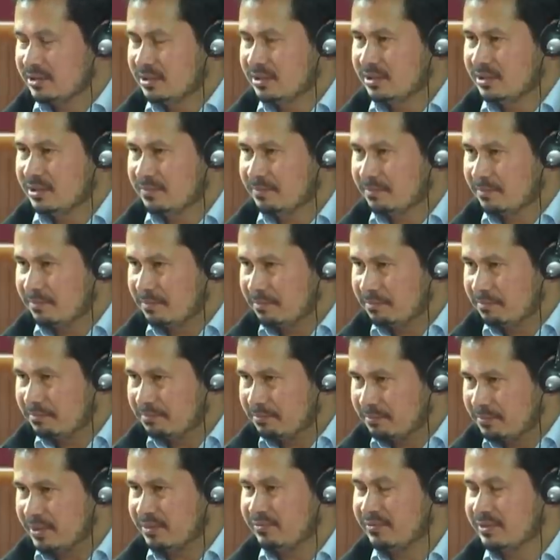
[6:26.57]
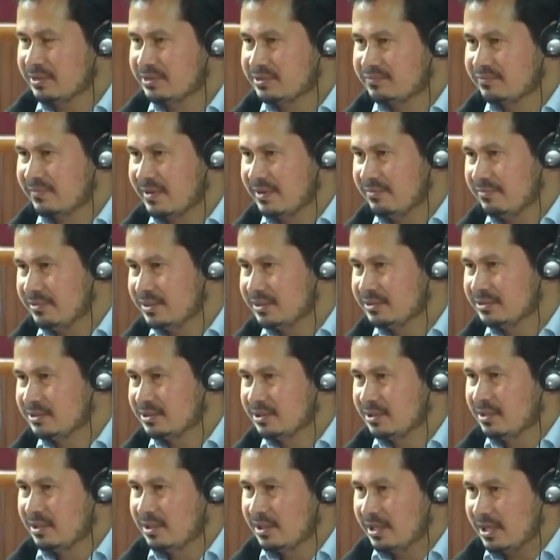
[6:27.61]
In the previous five years,
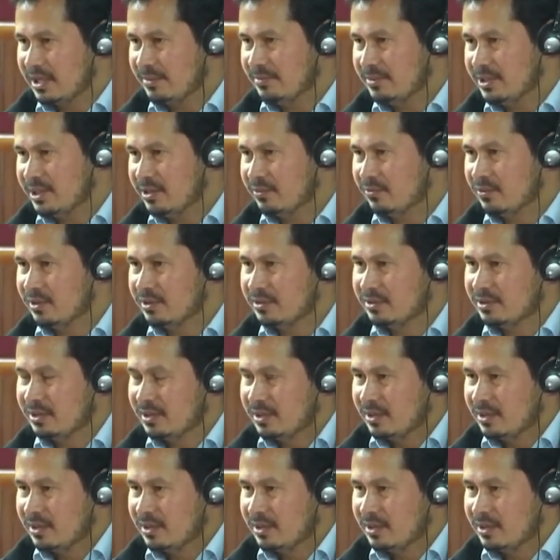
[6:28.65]
M D A one,